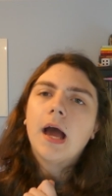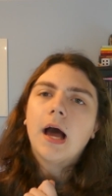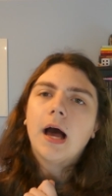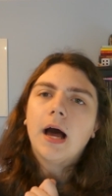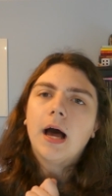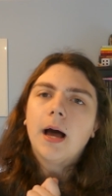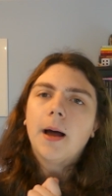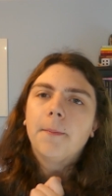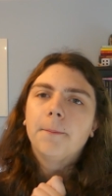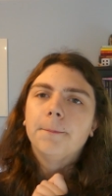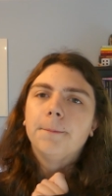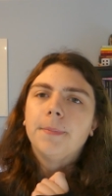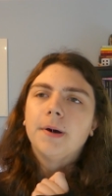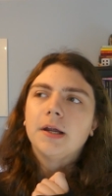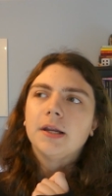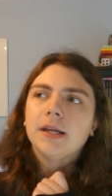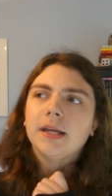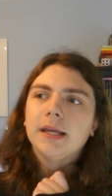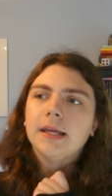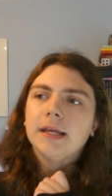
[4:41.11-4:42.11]
Um,
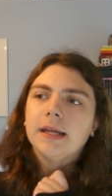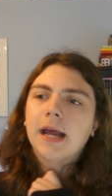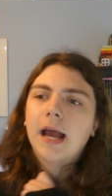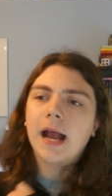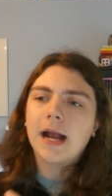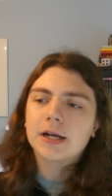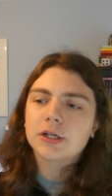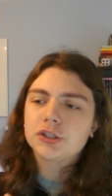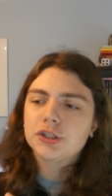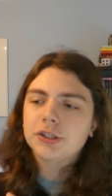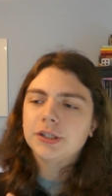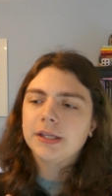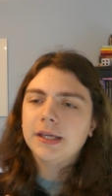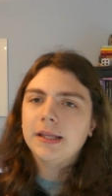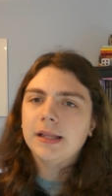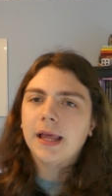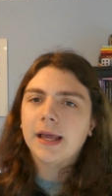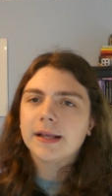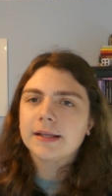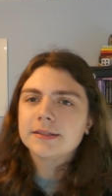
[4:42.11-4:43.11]
but it actually
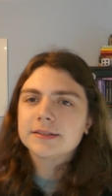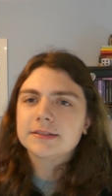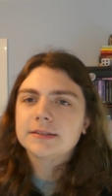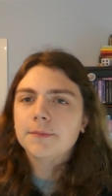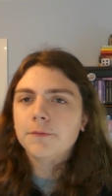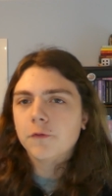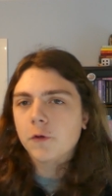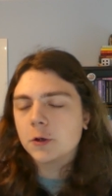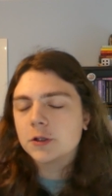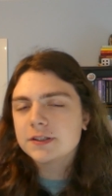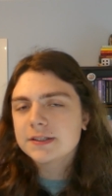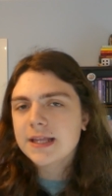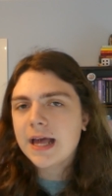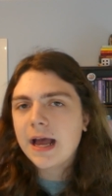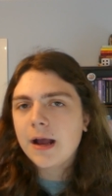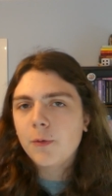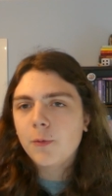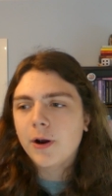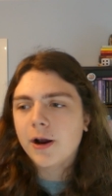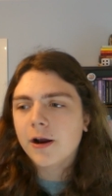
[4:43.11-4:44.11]
like subverts
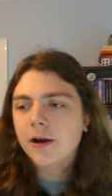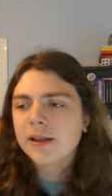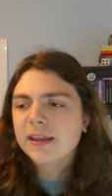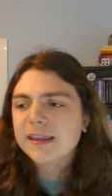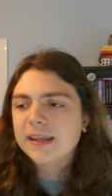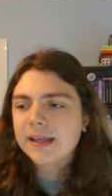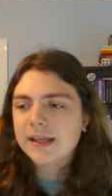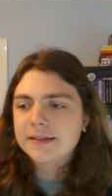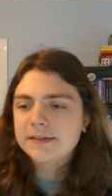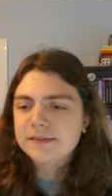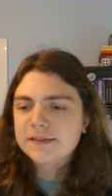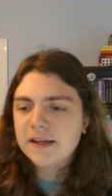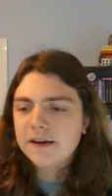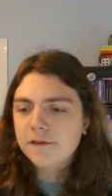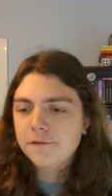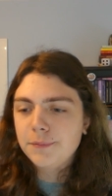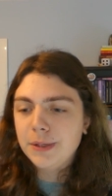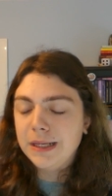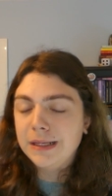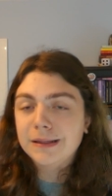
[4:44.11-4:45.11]
that where instead
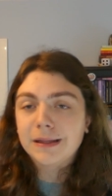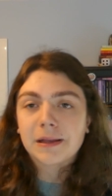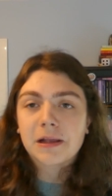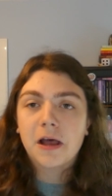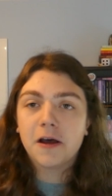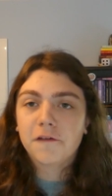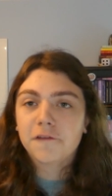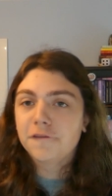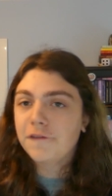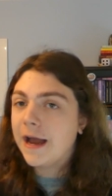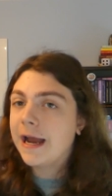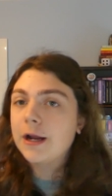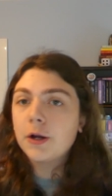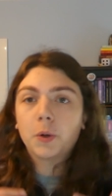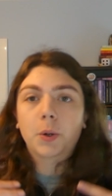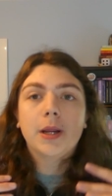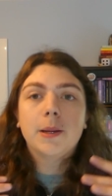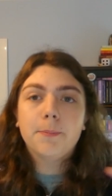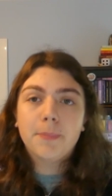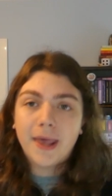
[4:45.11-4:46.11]
of being like a
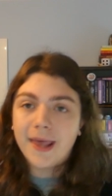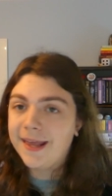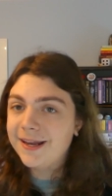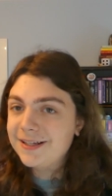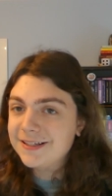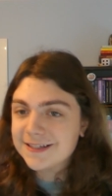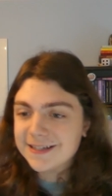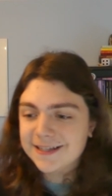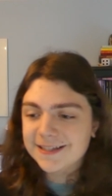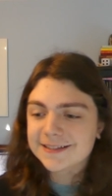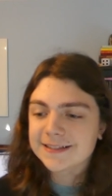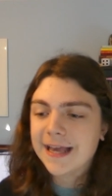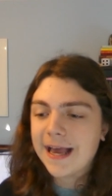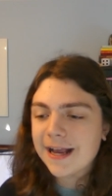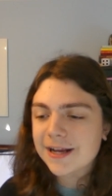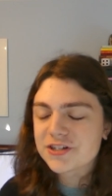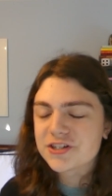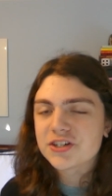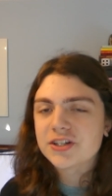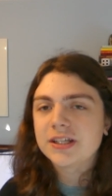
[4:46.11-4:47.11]
fiery pit, it's
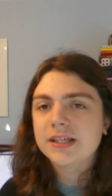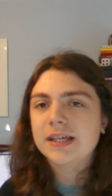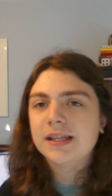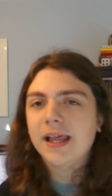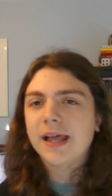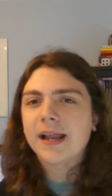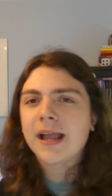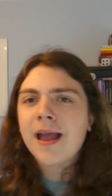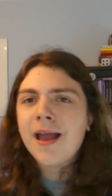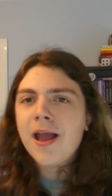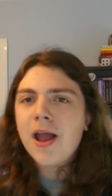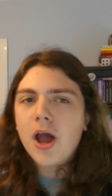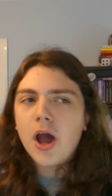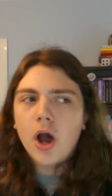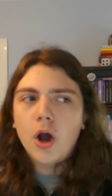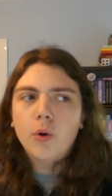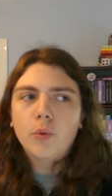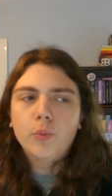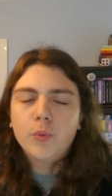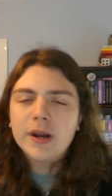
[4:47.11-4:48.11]
actually like
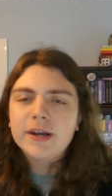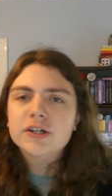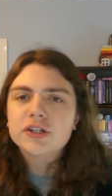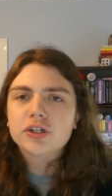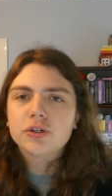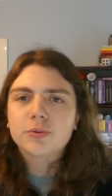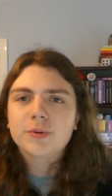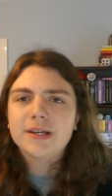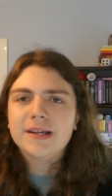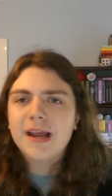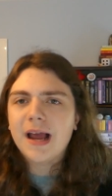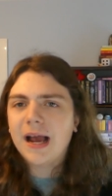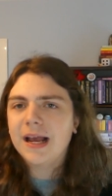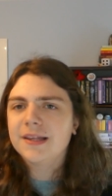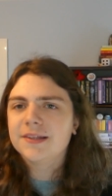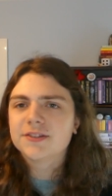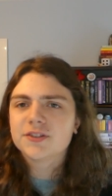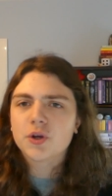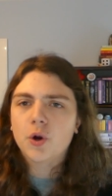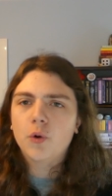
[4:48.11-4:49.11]
a wintry
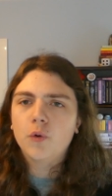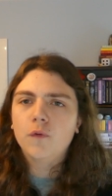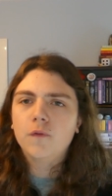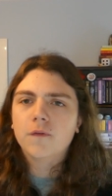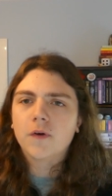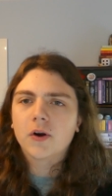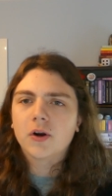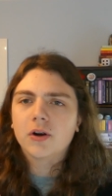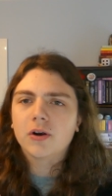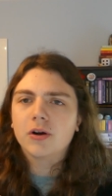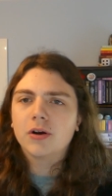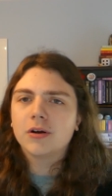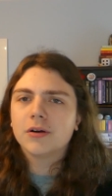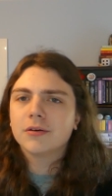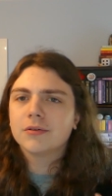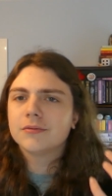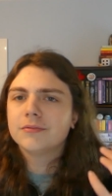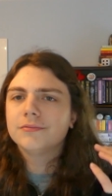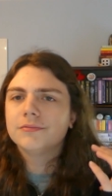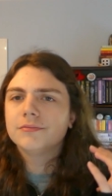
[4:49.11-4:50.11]
iced over